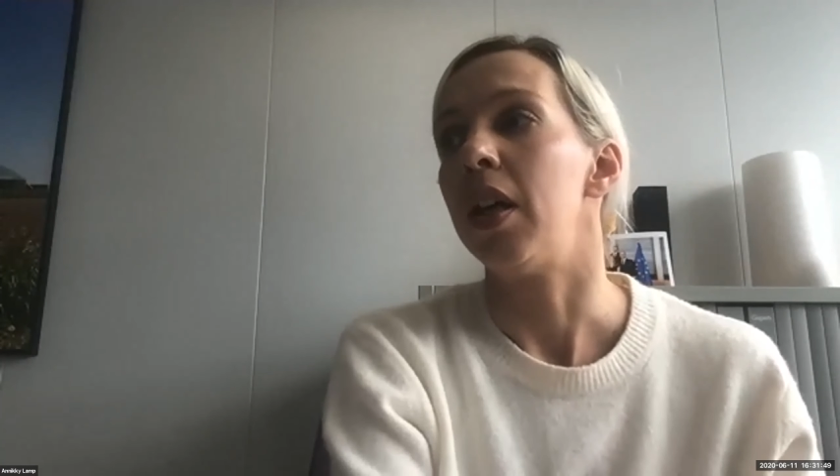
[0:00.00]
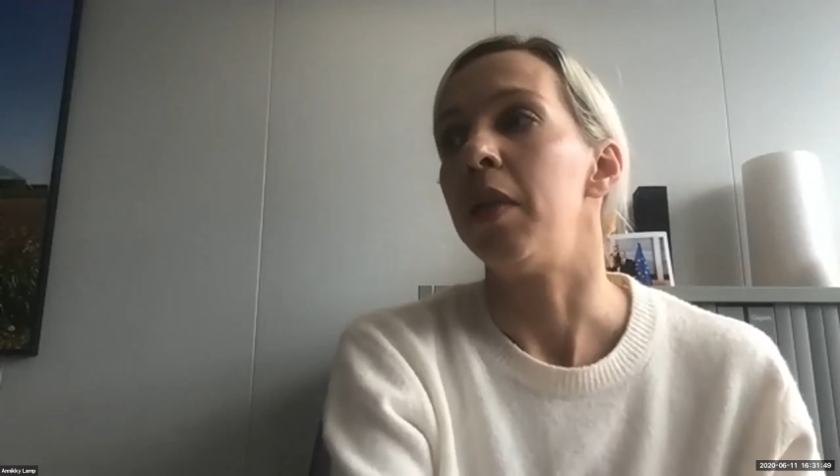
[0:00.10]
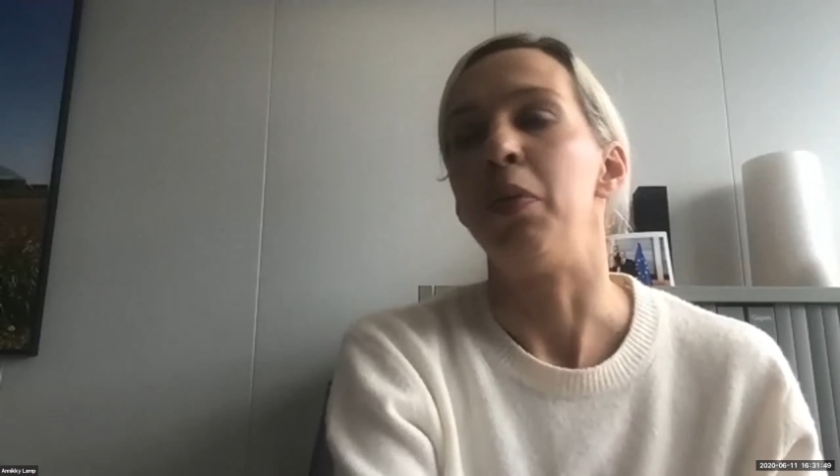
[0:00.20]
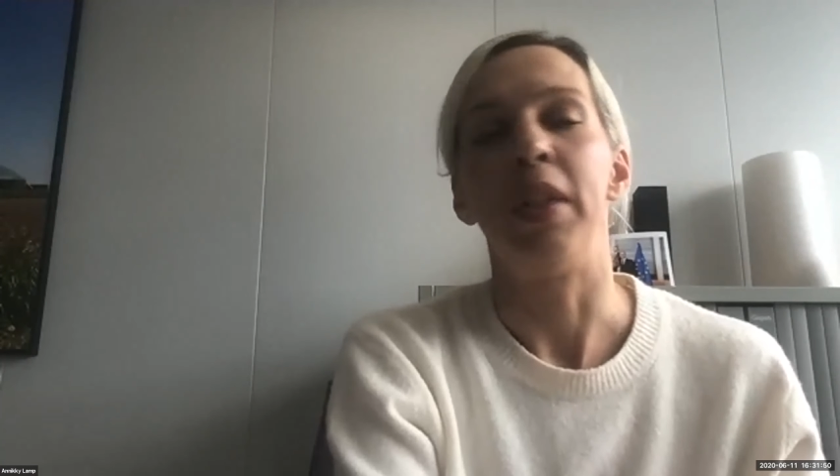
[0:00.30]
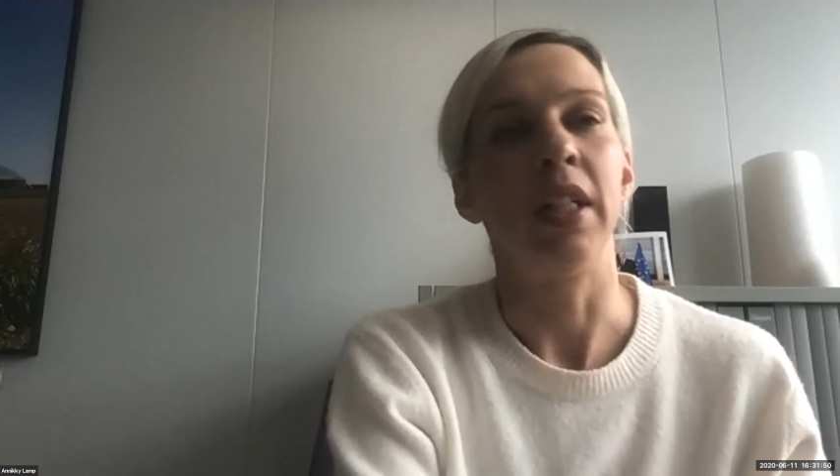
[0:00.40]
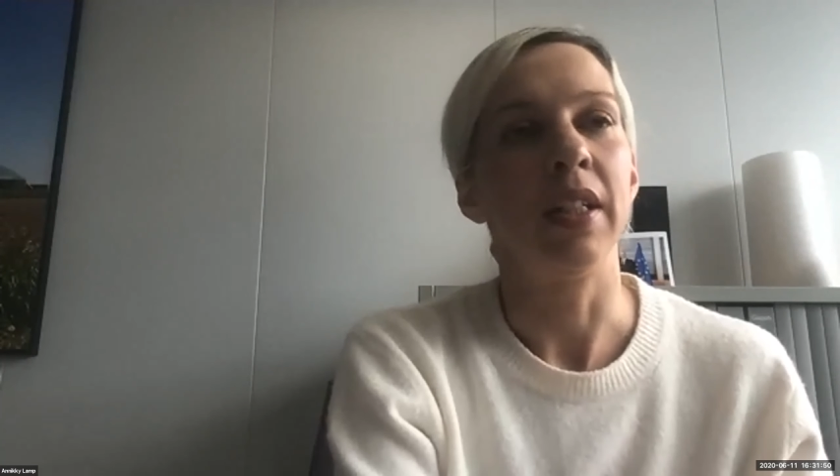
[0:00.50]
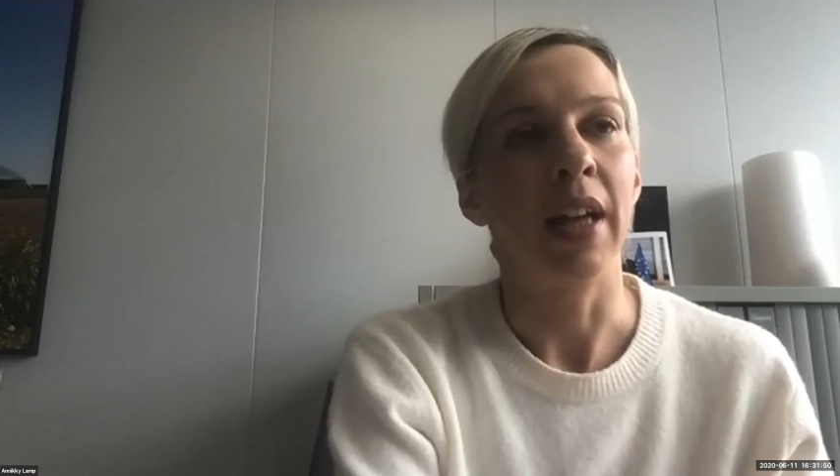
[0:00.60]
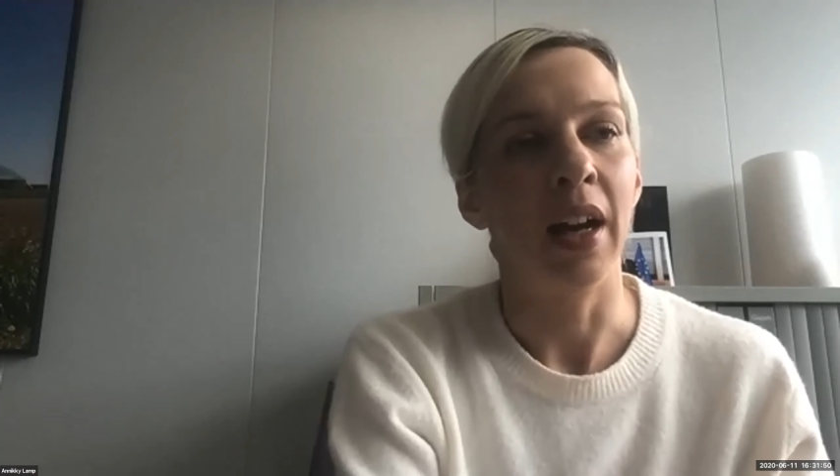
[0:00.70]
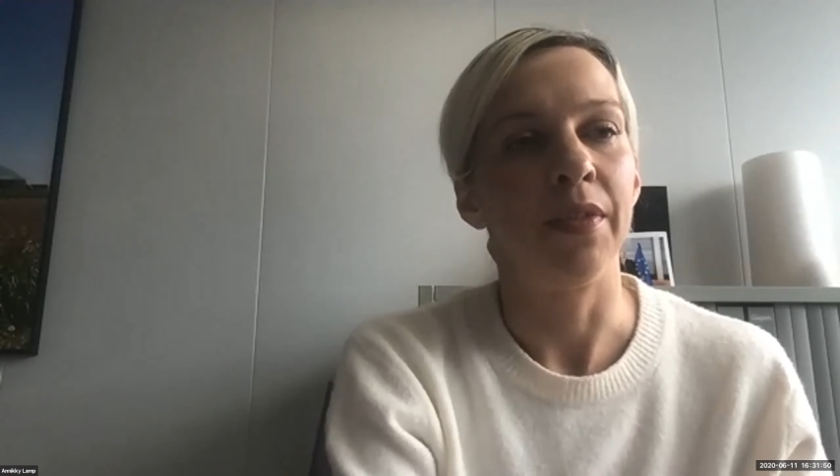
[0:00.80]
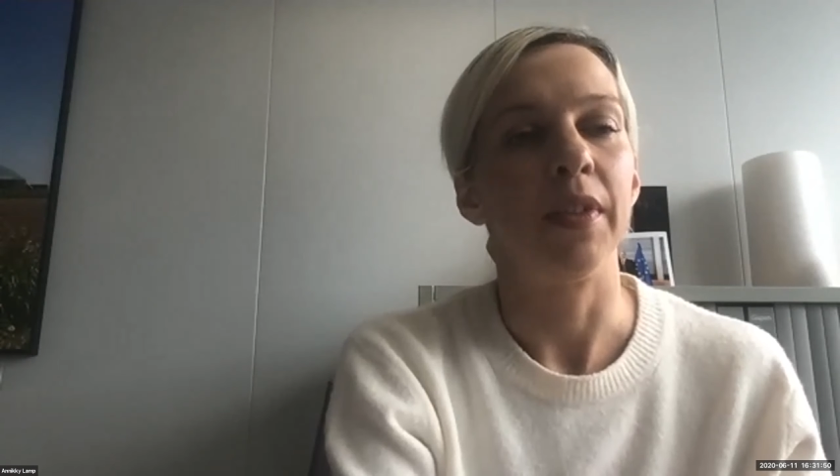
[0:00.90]

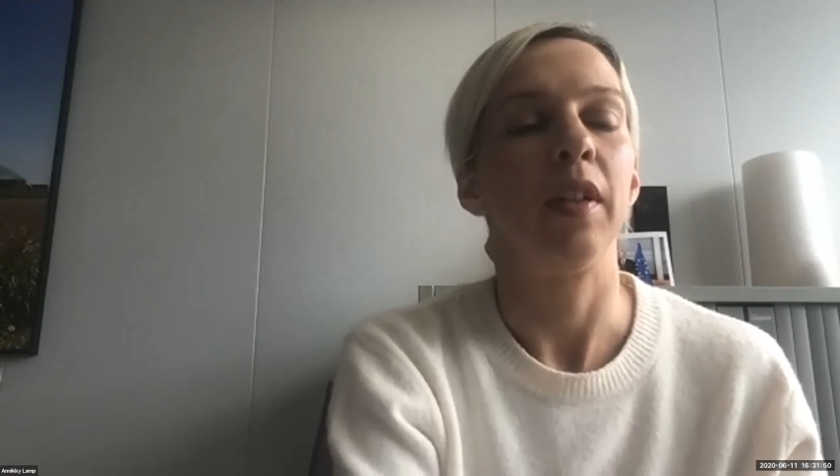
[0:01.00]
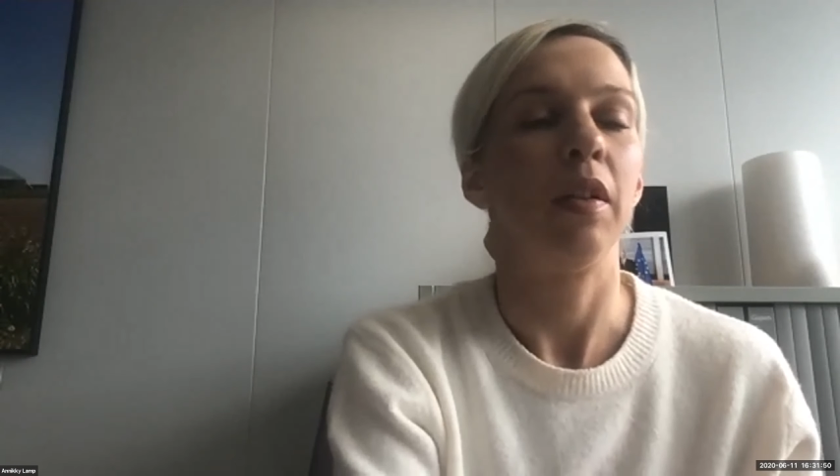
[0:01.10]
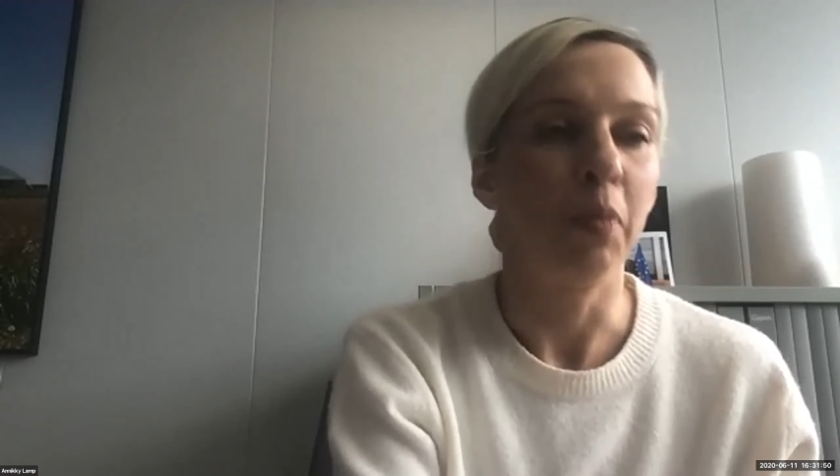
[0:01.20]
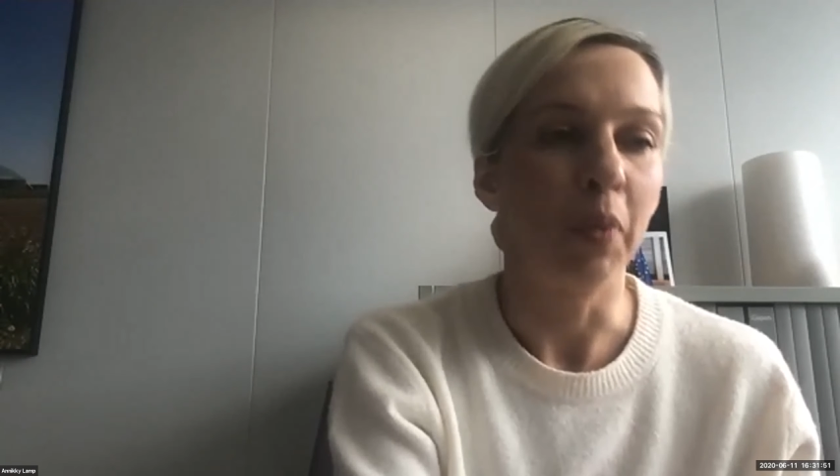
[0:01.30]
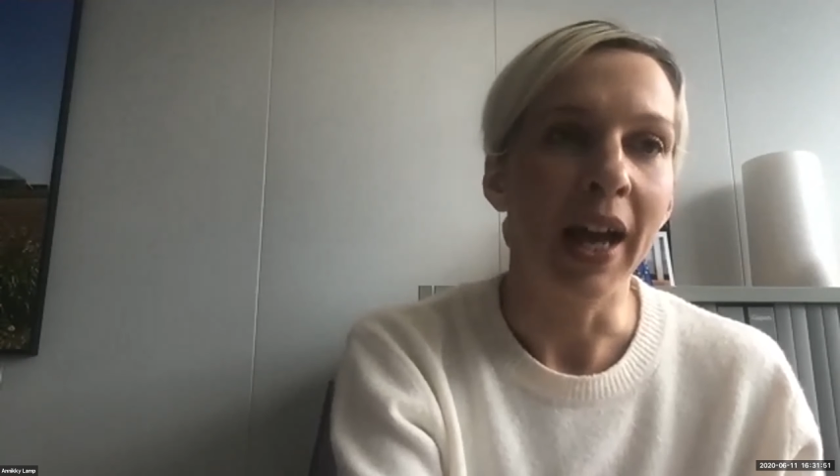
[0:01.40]
we